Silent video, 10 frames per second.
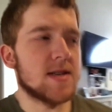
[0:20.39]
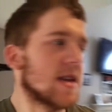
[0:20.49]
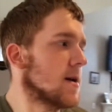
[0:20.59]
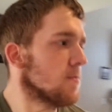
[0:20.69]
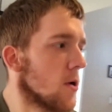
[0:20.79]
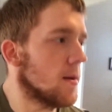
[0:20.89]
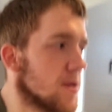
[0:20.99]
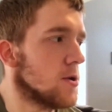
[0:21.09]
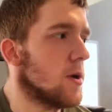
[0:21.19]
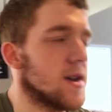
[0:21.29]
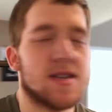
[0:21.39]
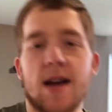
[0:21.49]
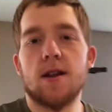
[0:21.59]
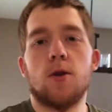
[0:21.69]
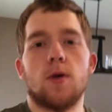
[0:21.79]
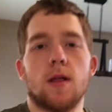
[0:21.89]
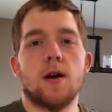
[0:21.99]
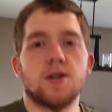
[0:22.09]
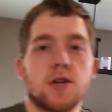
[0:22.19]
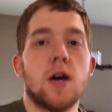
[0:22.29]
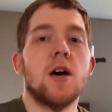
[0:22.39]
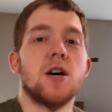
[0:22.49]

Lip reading: This is impromptu, I decided to do it at lunch,